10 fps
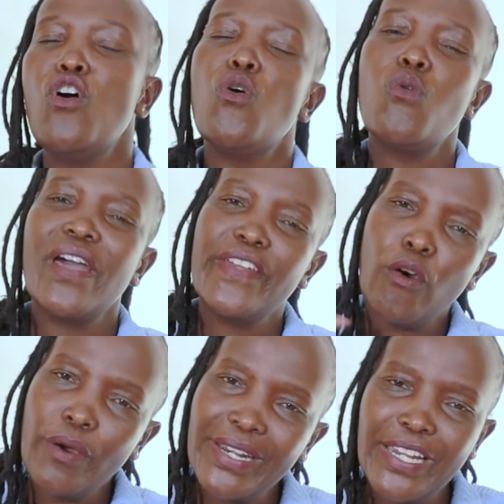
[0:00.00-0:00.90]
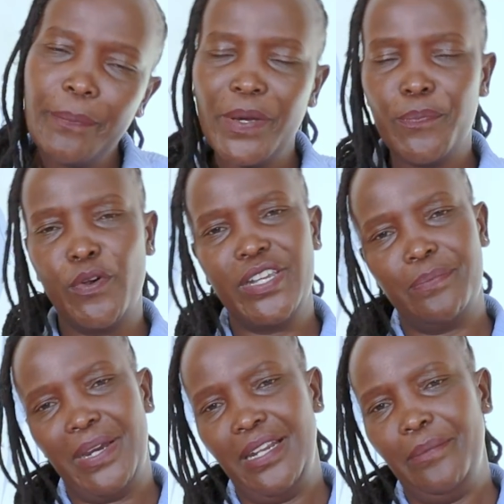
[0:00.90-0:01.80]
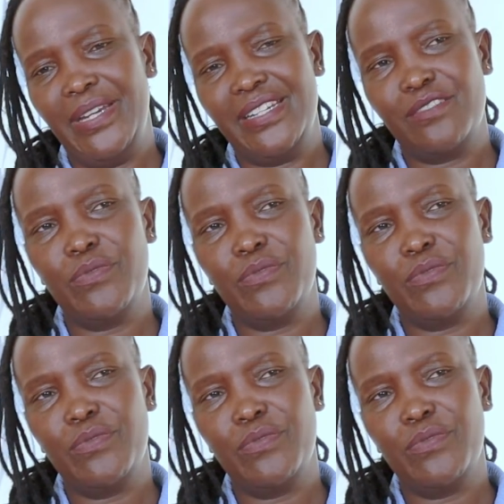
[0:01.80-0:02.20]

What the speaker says: who are the only people in parliament.